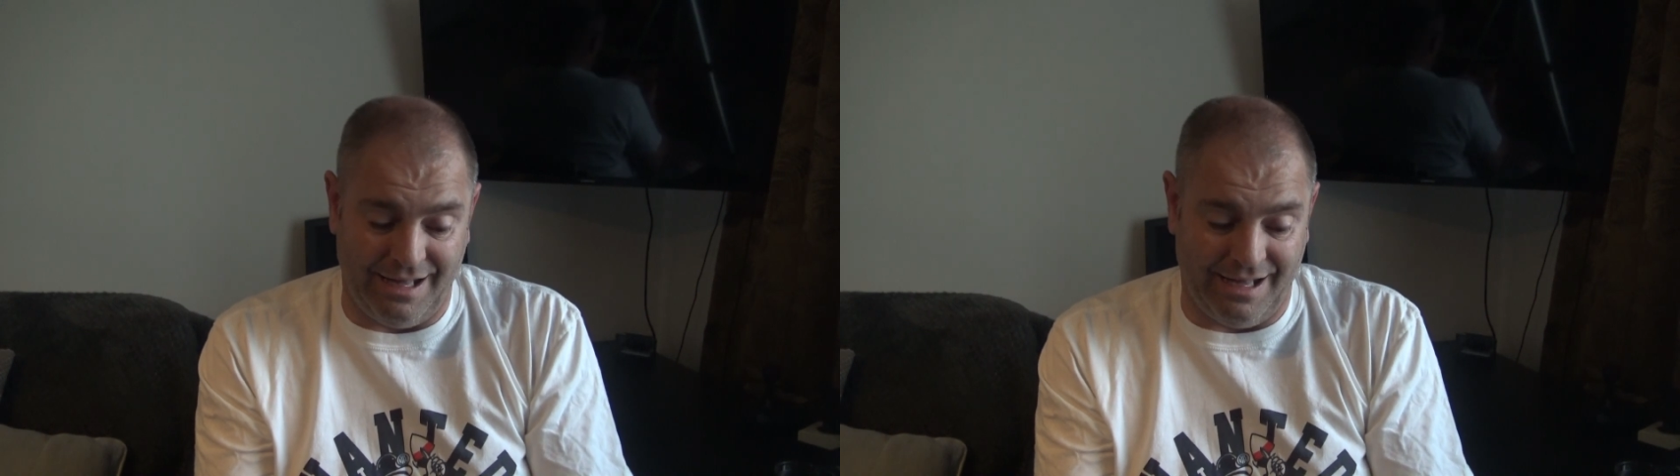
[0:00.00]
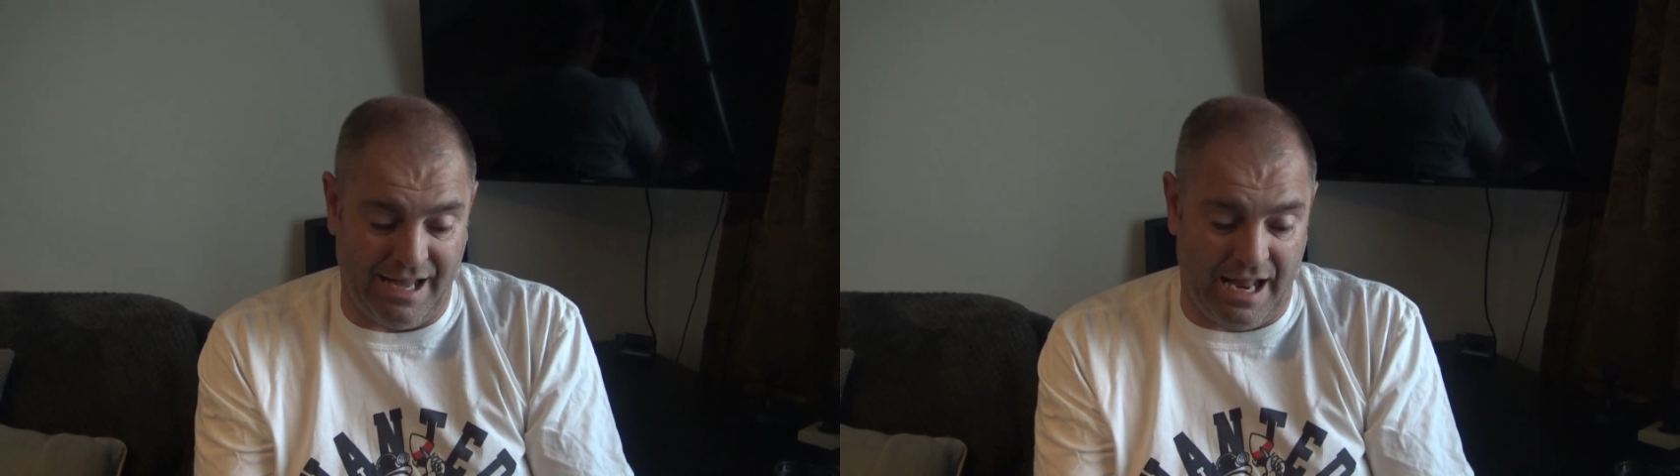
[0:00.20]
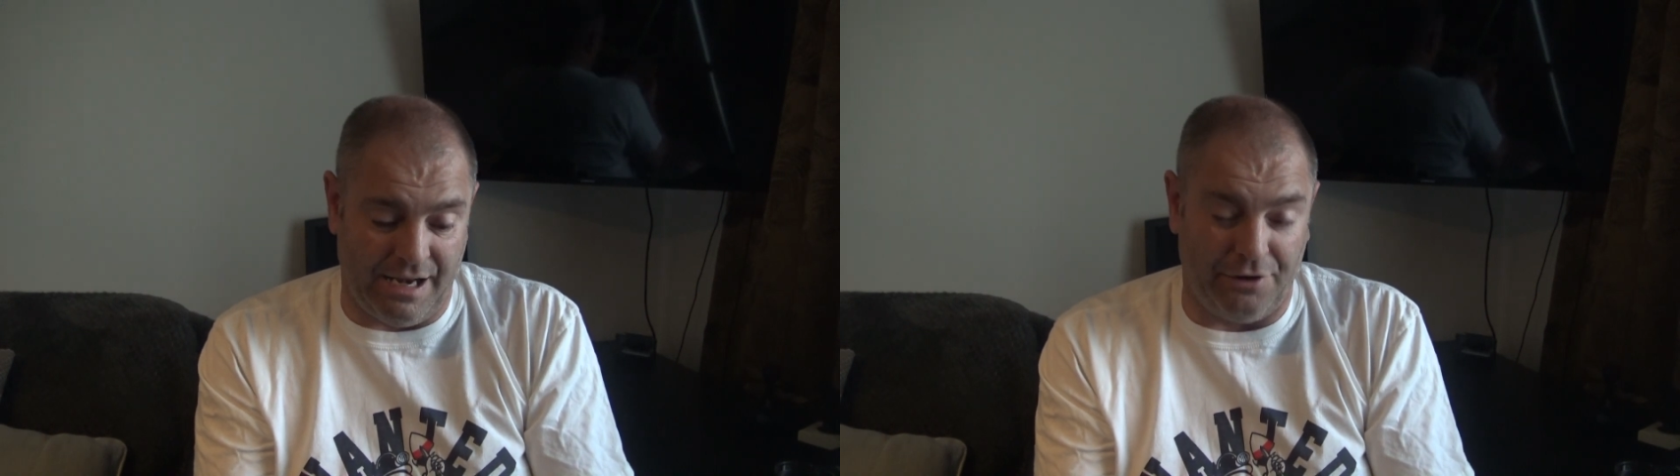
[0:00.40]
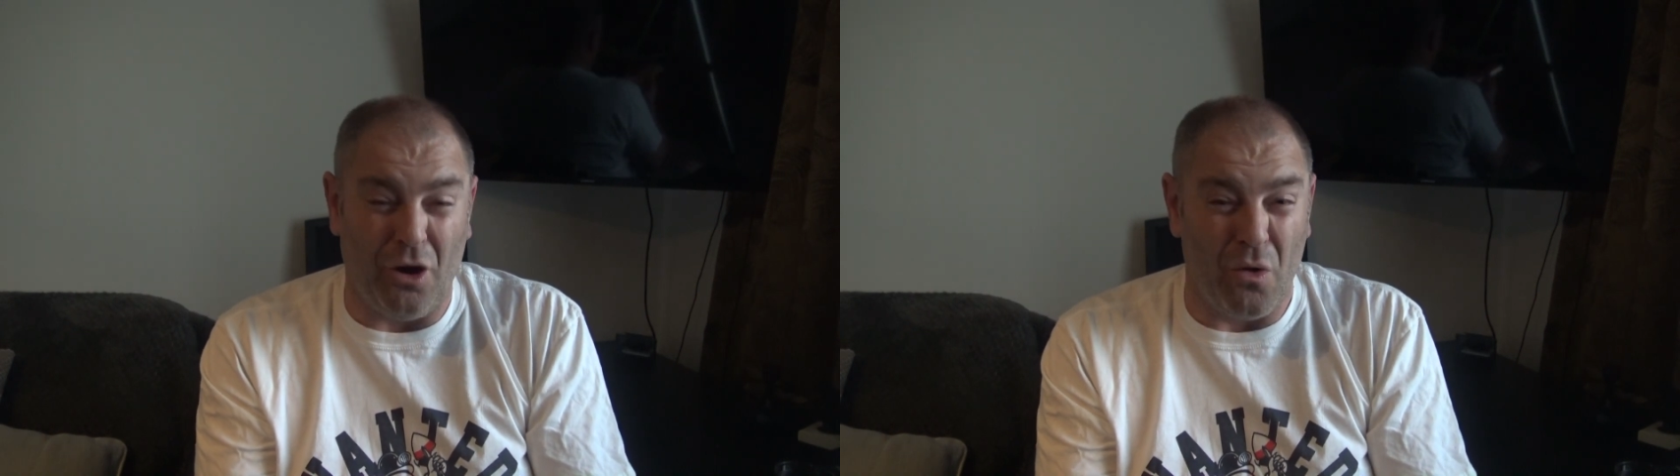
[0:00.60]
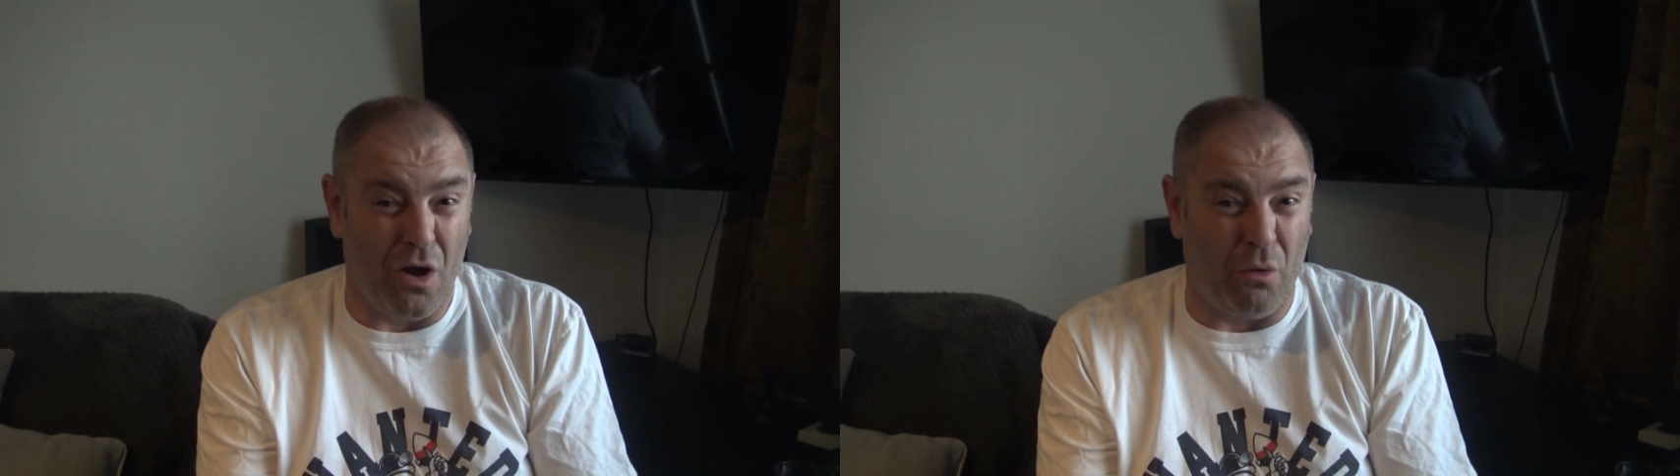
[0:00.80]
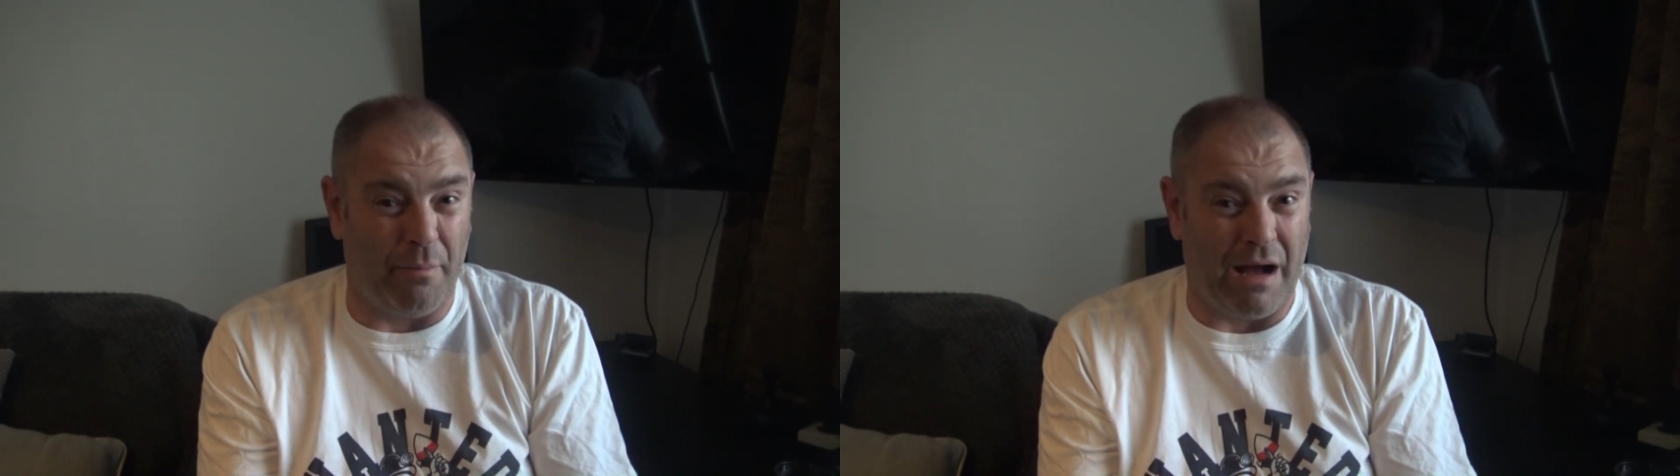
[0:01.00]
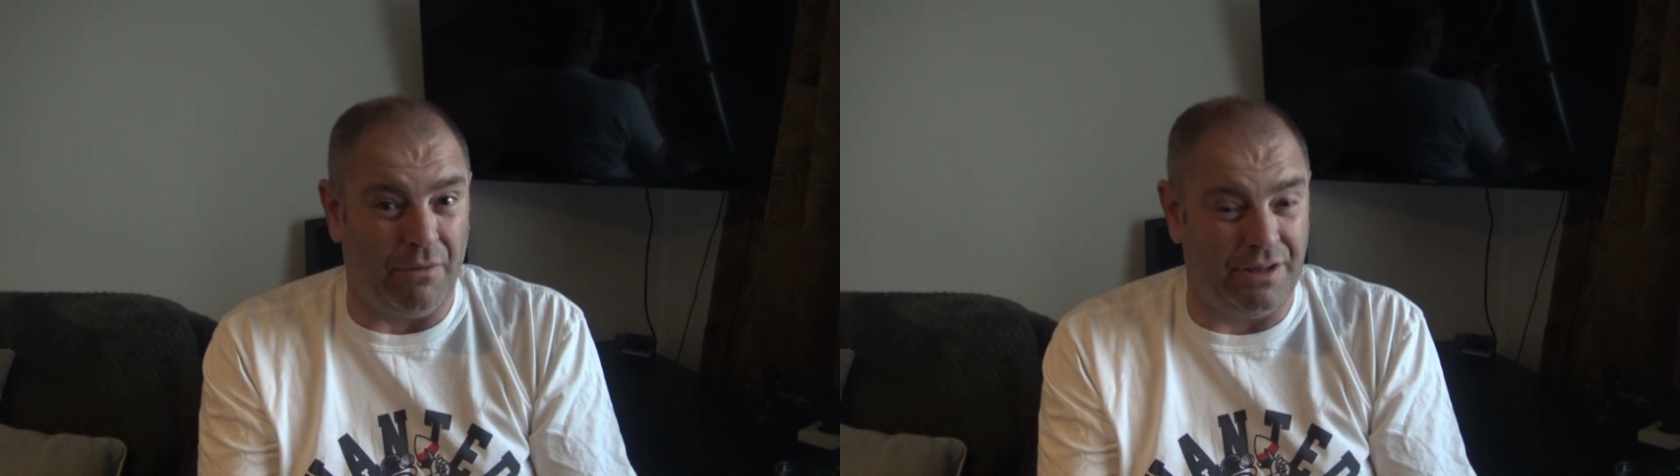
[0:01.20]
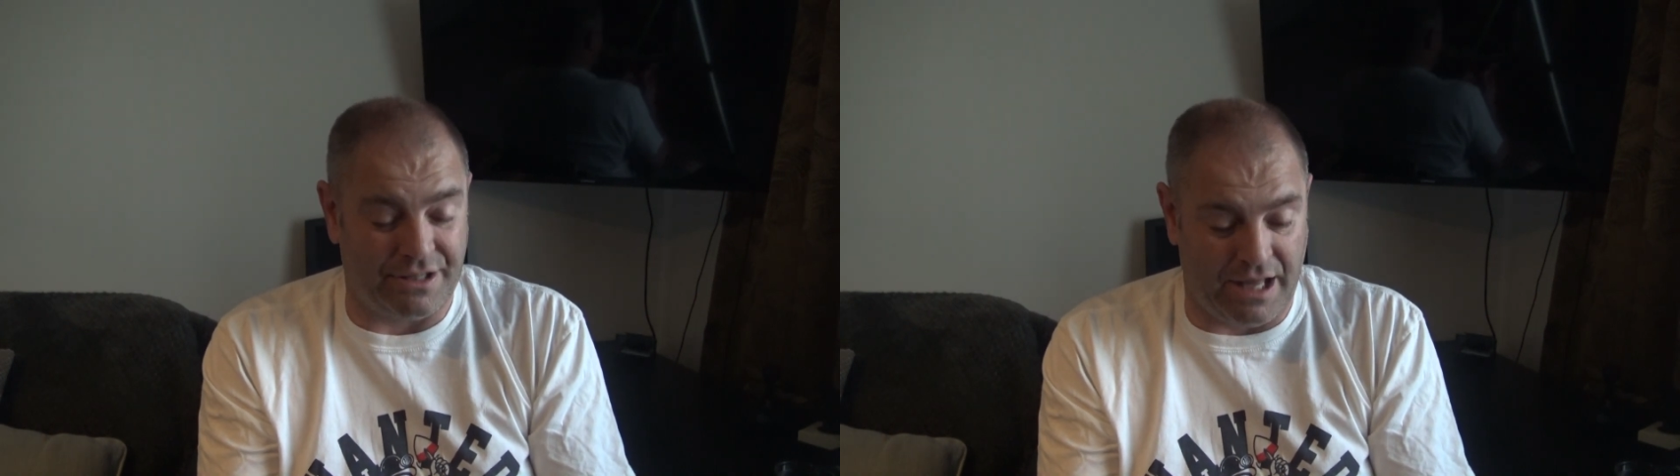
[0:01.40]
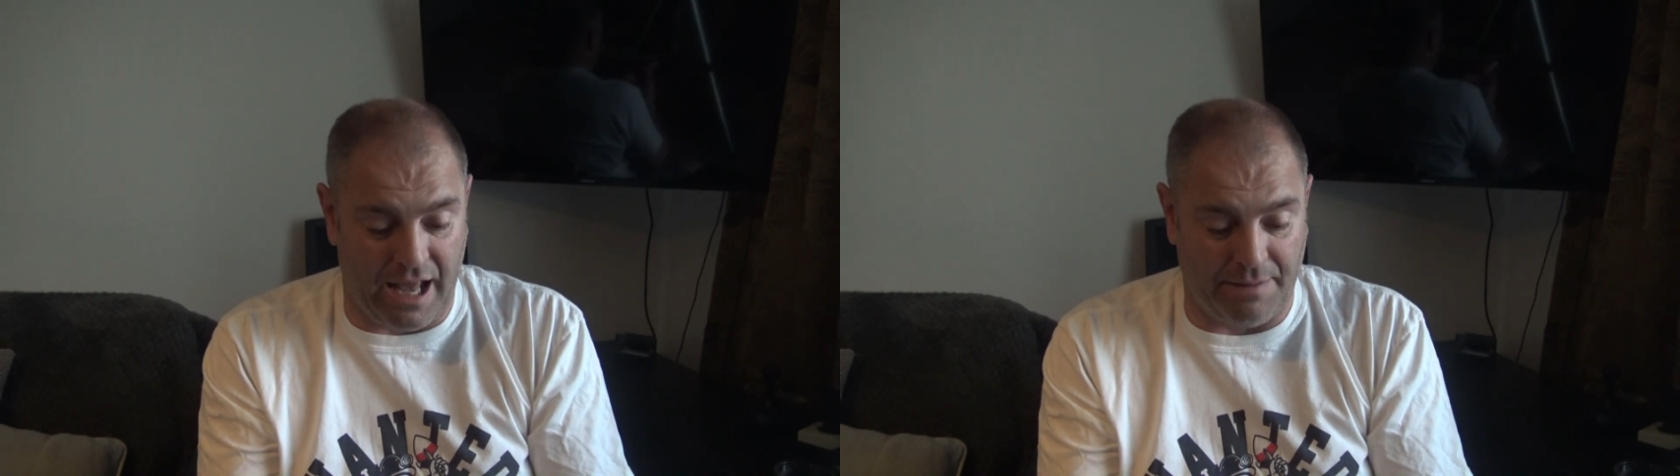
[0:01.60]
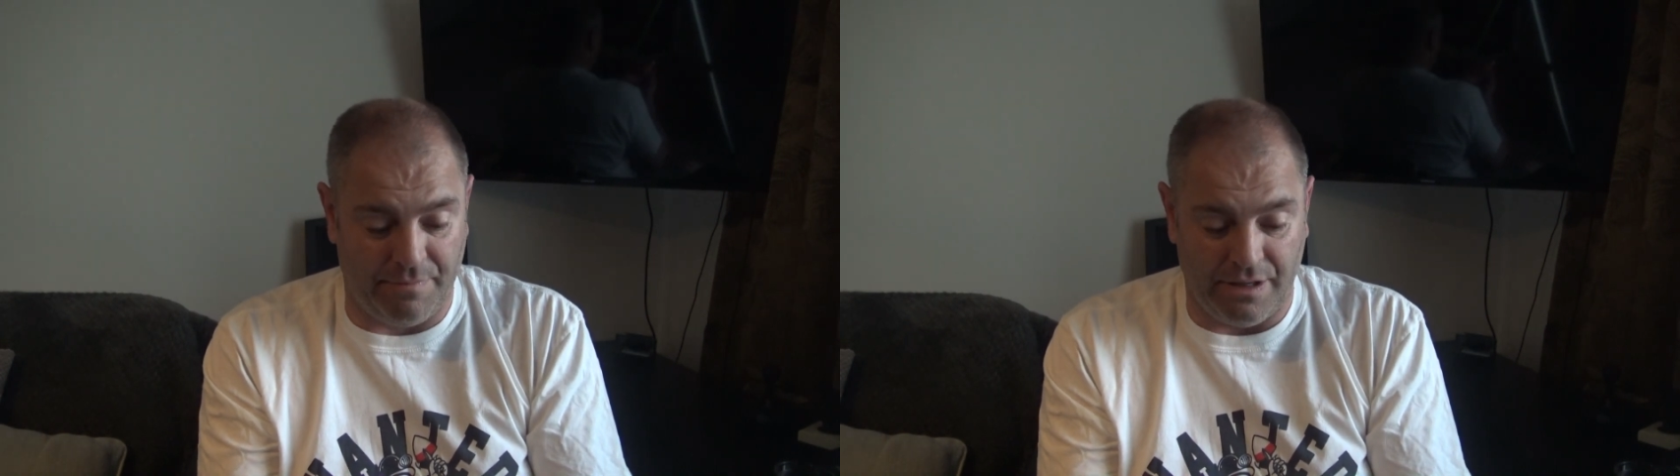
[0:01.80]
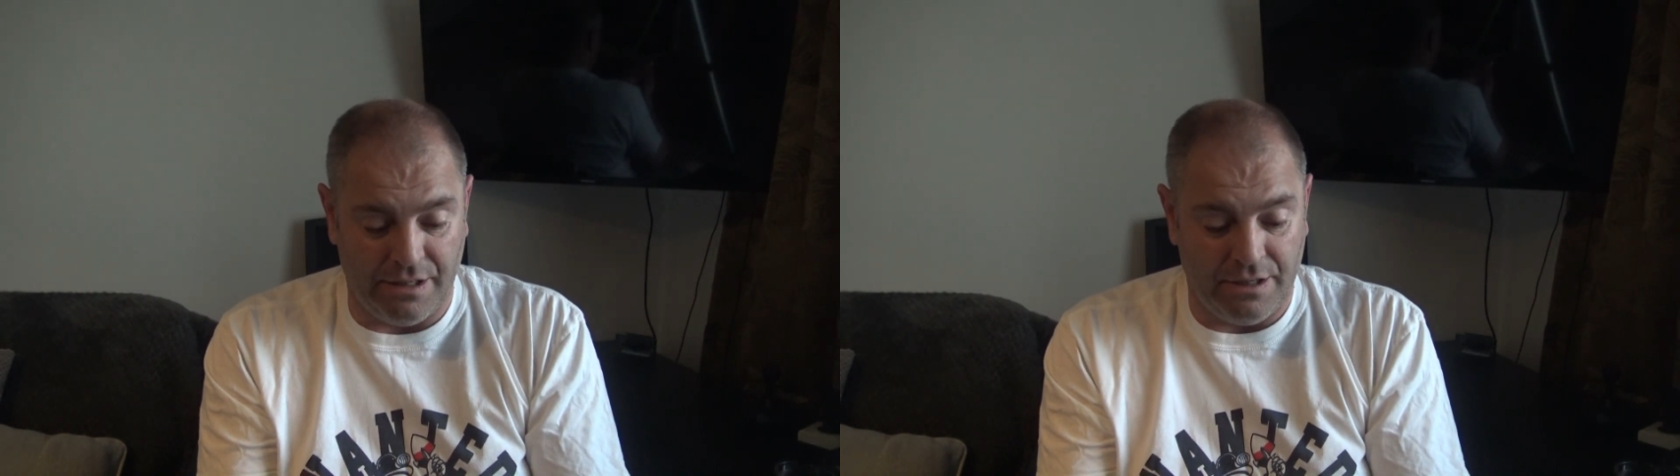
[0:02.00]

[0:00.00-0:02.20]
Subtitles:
again, I don't know about this game,